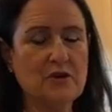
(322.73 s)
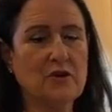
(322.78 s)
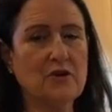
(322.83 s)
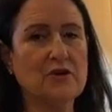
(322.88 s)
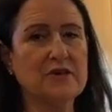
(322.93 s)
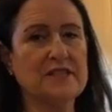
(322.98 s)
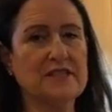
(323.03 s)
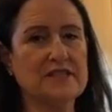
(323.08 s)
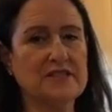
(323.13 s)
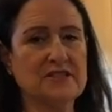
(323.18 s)

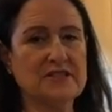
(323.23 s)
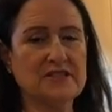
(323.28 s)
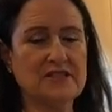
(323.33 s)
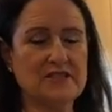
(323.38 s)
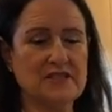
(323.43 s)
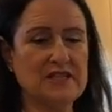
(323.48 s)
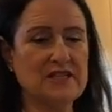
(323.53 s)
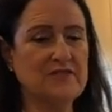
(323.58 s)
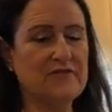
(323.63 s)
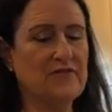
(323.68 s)
or does it
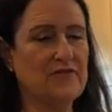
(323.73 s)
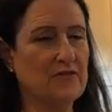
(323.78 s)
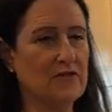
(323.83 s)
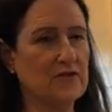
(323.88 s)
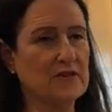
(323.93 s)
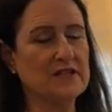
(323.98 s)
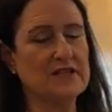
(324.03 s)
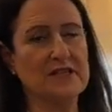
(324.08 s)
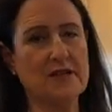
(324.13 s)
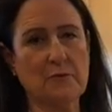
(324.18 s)
sit
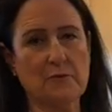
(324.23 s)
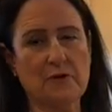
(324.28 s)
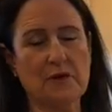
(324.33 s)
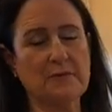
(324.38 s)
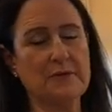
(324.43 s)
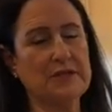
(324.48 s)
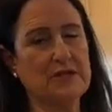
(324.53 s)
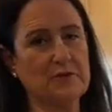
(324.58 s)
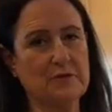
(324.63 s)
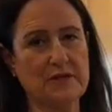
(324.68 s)
for somewhere
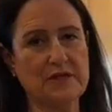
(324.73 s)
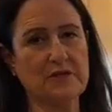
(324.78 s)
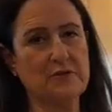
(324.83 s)
between